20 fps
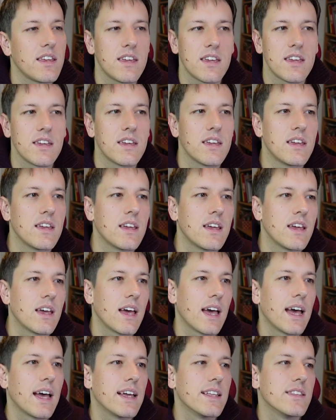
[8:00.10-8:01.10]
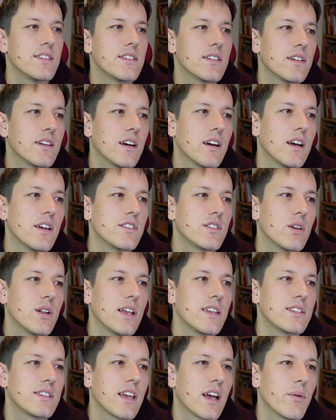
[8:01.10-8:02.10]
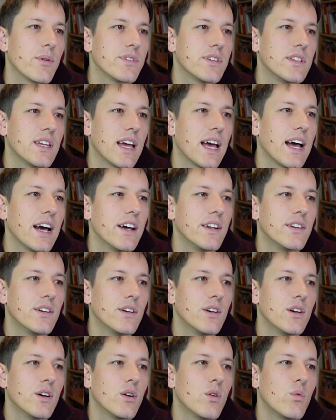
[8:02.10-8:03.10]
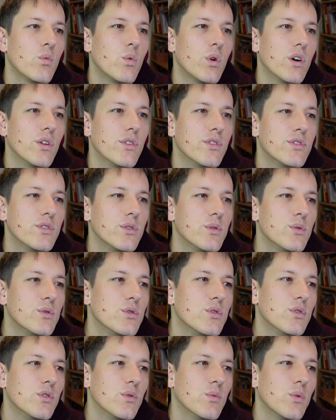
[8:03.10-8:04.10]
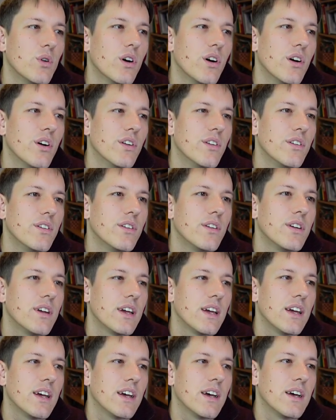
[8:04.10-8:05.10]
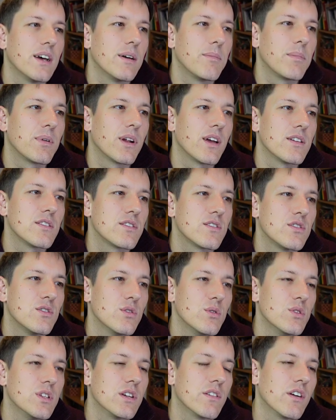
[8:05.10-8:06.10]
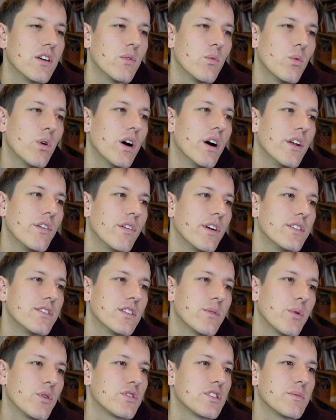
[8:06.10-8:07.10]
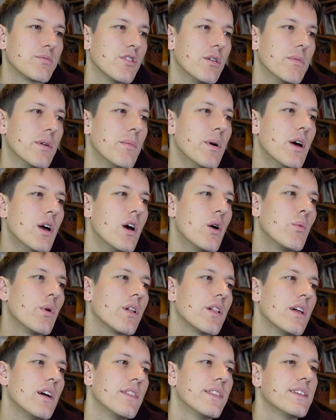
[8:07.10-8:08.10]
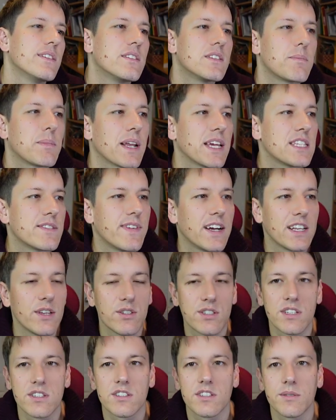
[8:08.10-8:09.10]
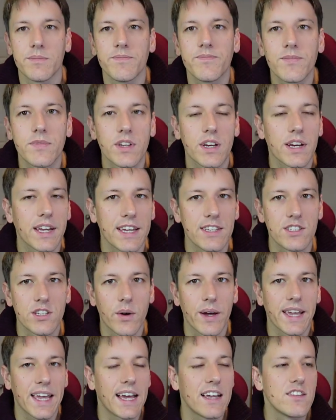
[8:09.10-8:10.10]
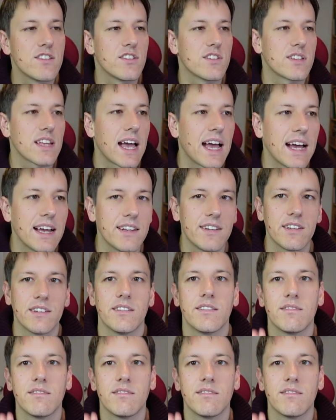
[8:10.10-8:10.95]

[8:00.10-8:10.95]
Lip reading: here, and so let's say I wanted to add 1221 plus 201, right? So what's the problem? Well, this is a place value system, okay, so I can just add